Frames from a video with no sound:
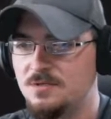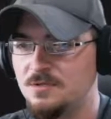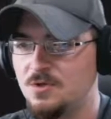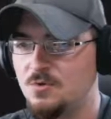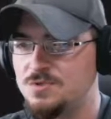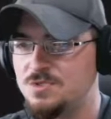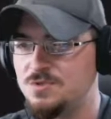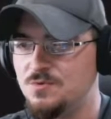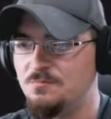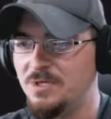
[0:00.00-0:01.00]
I'm gonna go
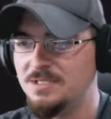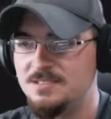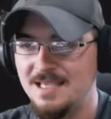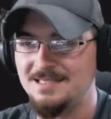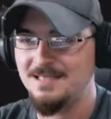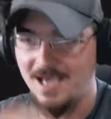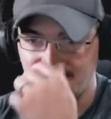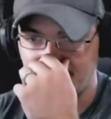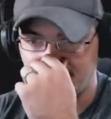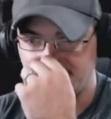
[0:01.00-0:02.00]
to buttons and
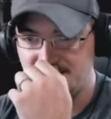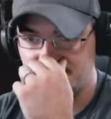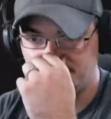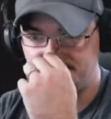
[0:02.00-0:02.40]
icons.